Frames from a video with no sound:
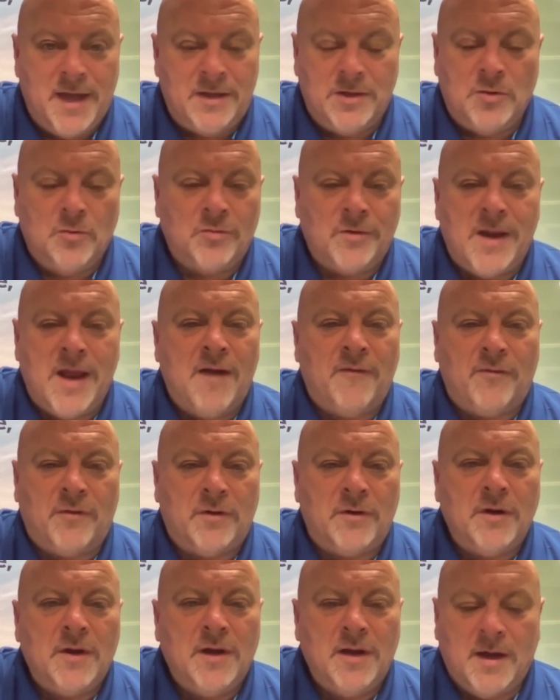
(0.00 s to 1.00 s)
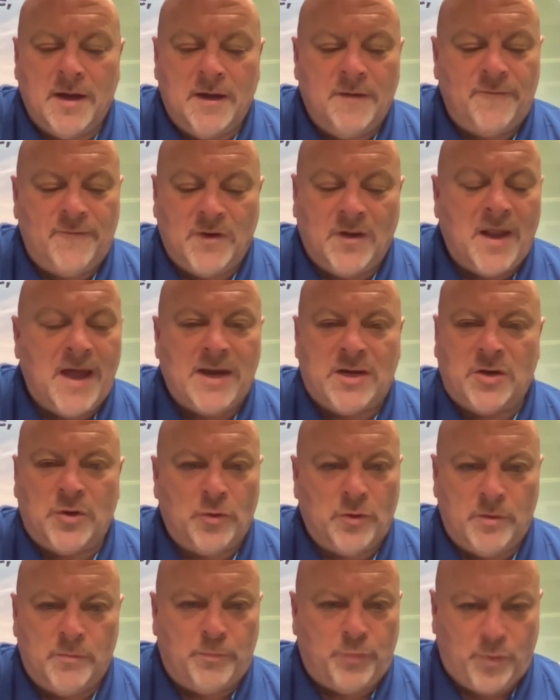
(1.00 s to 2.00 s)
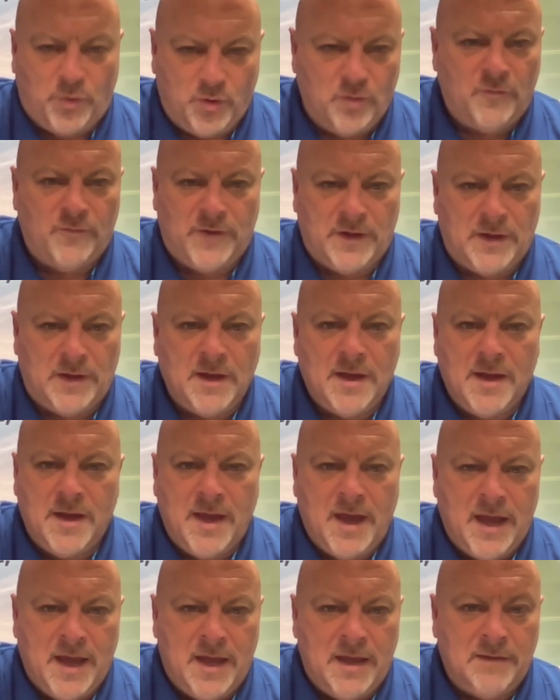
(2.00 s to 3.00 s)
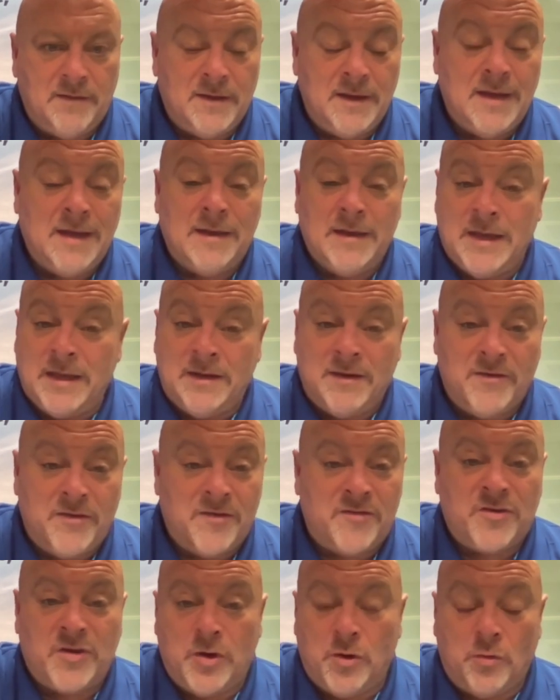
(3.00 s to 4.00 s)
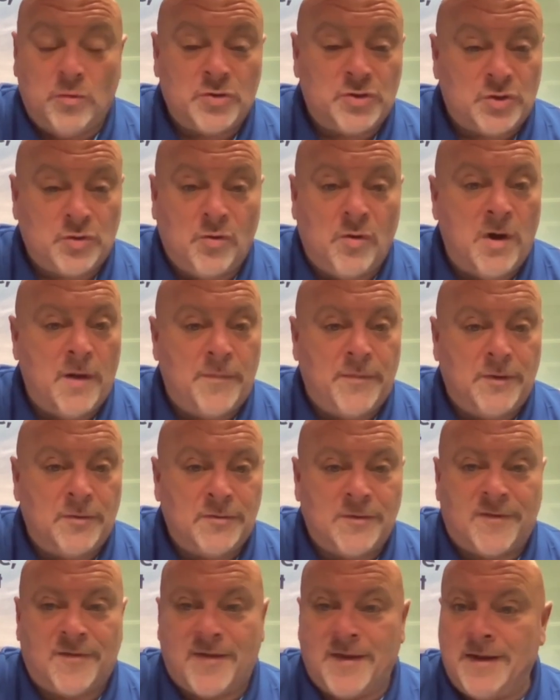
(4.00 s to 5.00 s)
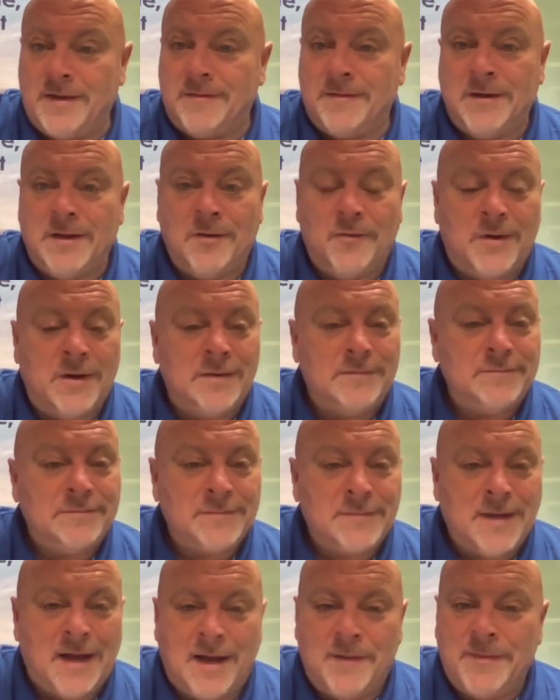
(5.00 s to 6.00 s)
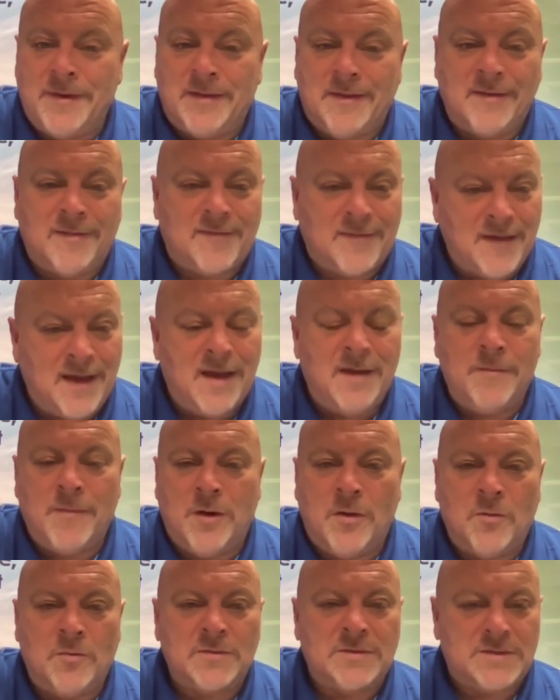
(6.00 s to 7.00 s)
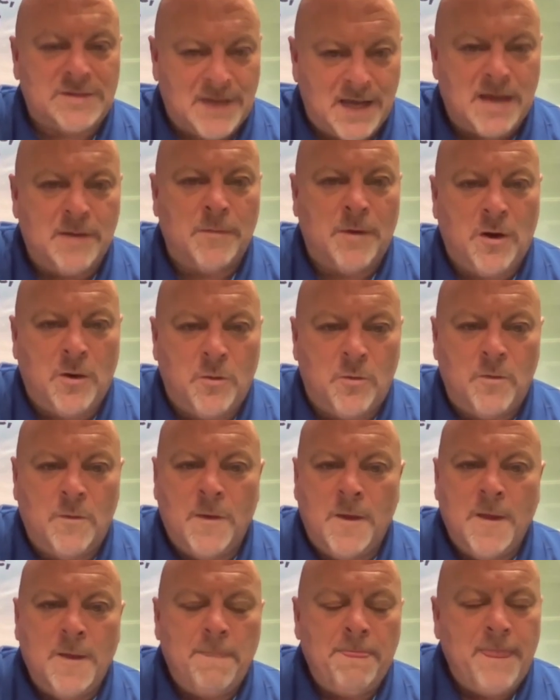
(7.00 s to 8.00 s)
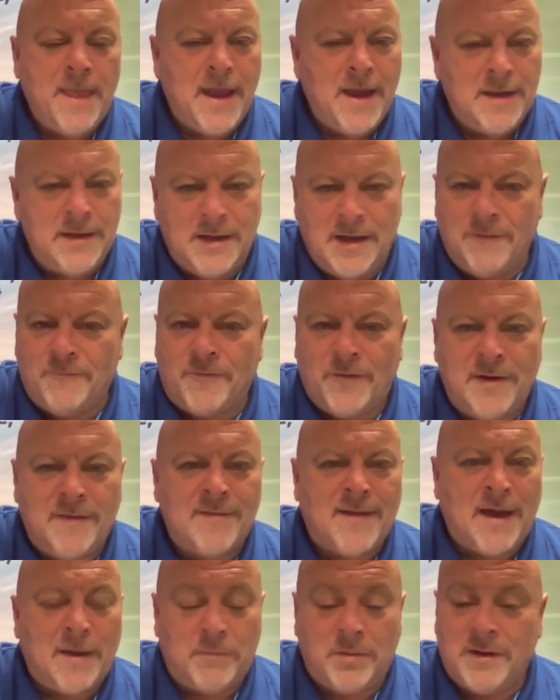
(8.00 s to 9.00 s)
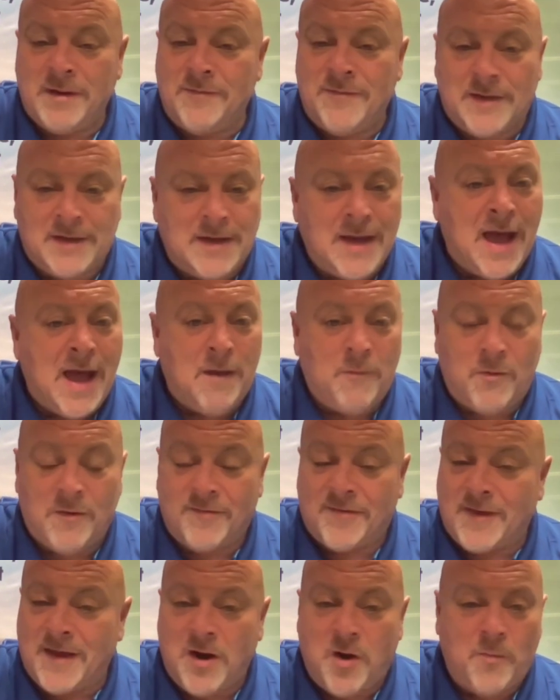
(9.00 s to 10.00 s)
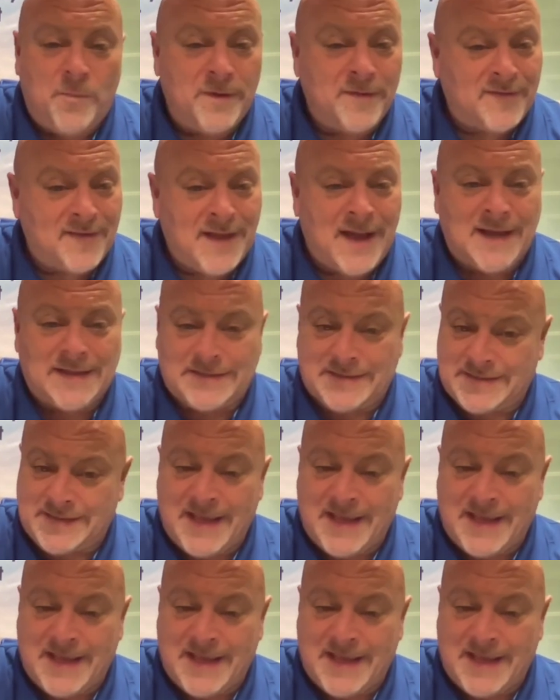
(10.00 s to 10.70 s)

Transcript: and you'll never uh, feel like you're improving. And the end of this year will show up, and you'll just think, you know what? I'm in the same old, same old. And yet, friends, I believe that God wants to help us not